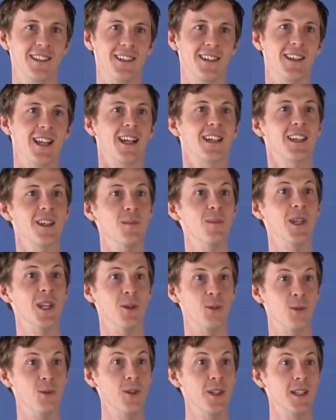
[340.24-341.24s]
That can be
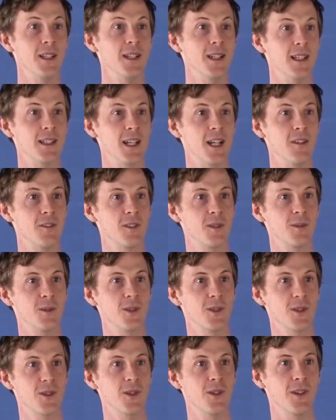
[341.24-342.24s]
a really uncomfortable
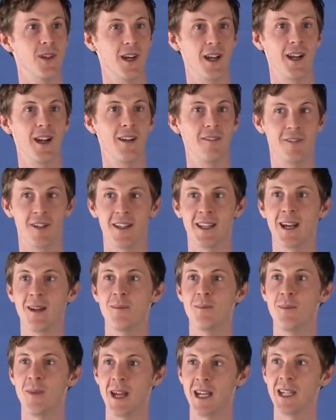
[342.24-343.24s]
thought. I've had
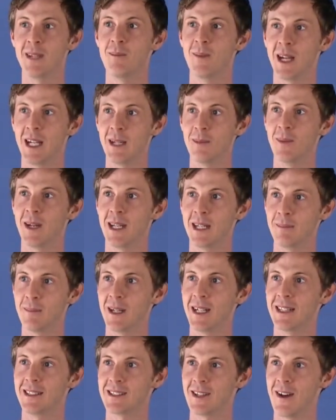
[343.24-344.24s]
that many, many, many,
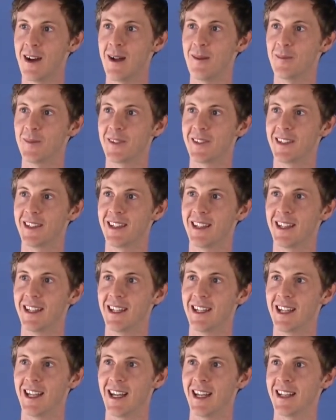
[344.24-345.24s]
many times.
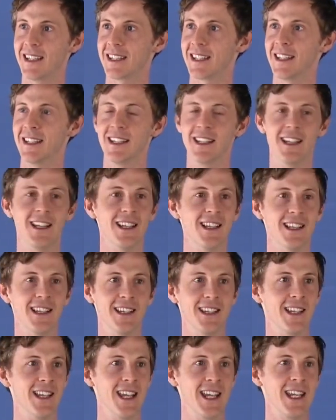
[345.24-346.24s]
And it can
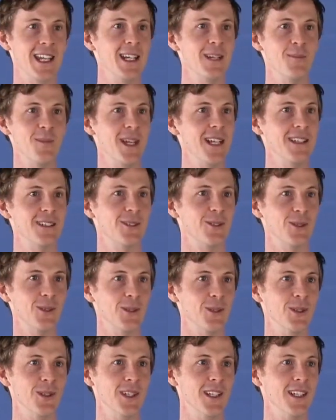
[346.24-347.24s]
lead me
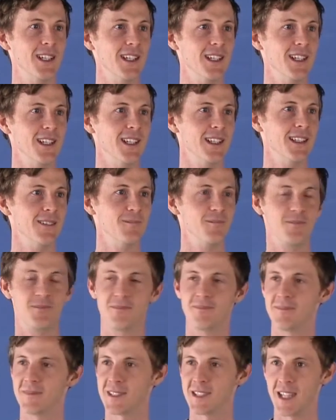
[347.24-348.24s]
to
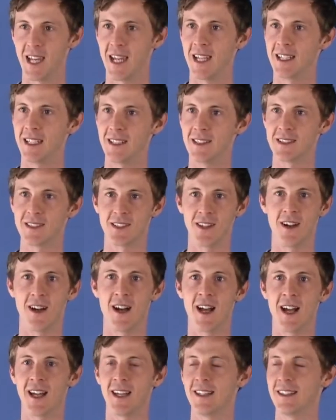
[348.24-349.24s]
staying
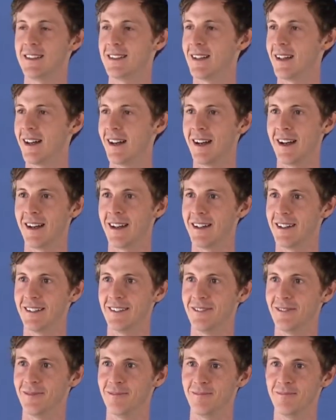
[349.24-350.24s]
inside,
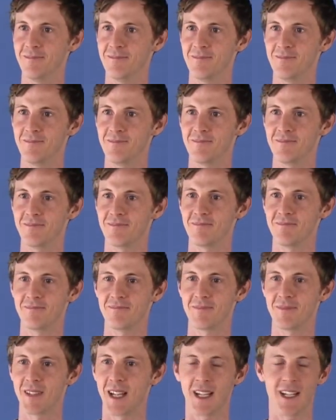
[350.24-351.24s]
um,
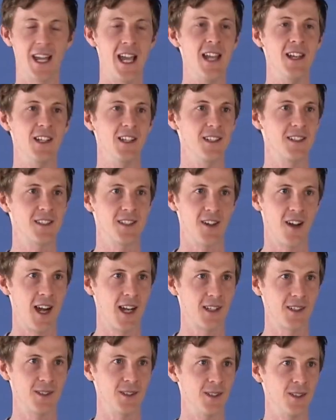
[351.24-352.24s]
an endless
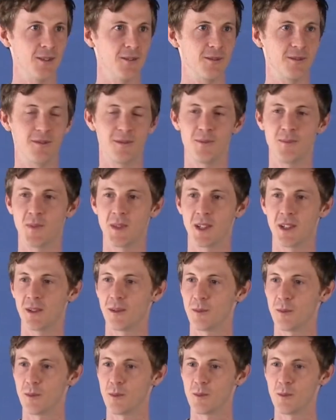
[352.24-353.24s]
cycle of
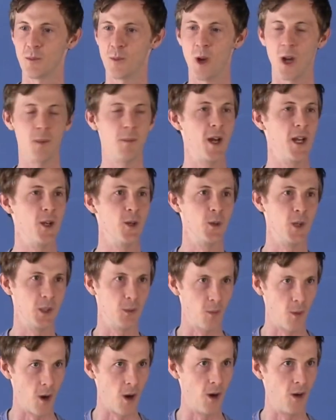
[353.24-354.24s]
what am I doing
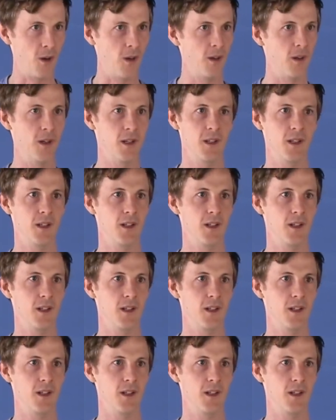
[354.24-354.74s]
wrong?